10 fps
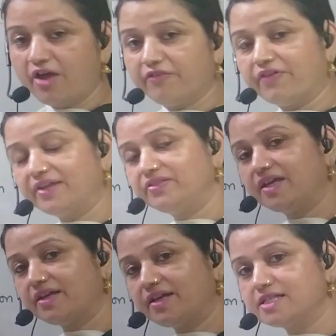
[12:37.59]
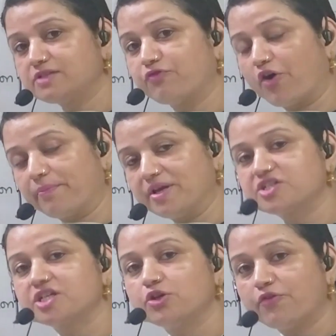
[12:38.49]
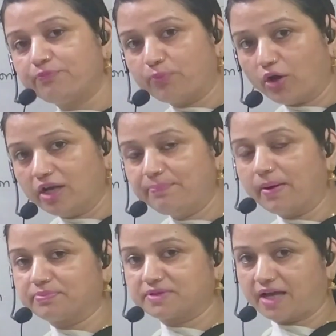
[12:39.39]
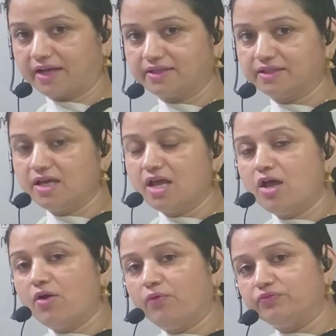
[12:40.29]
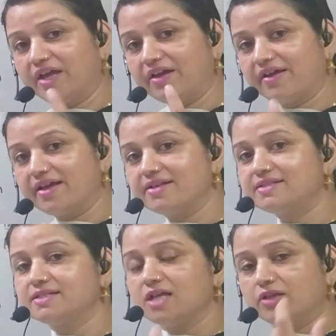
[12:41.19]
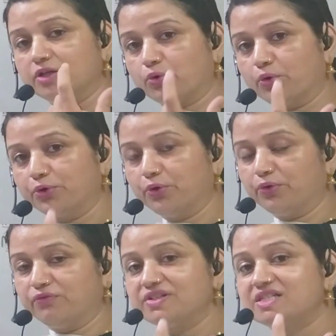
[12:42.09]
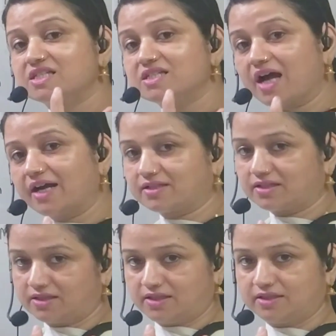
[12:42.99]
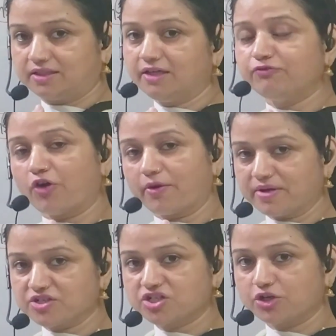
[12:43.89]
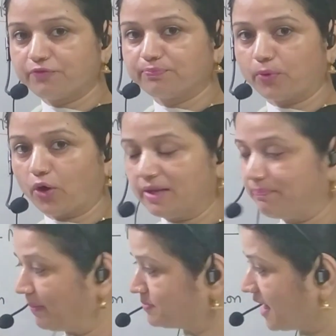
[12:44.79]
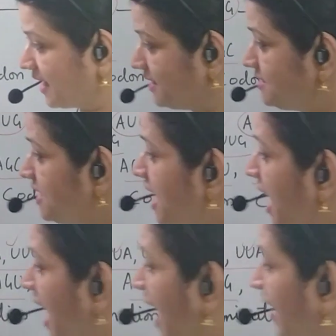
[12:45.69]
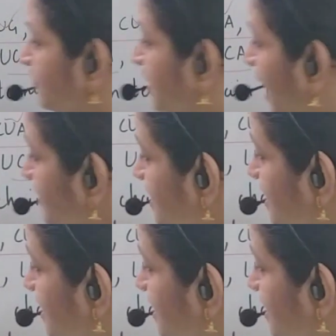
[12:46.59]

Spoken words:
When there is formation of polypeptide, there is the codon which start the formation of polypeptide, and that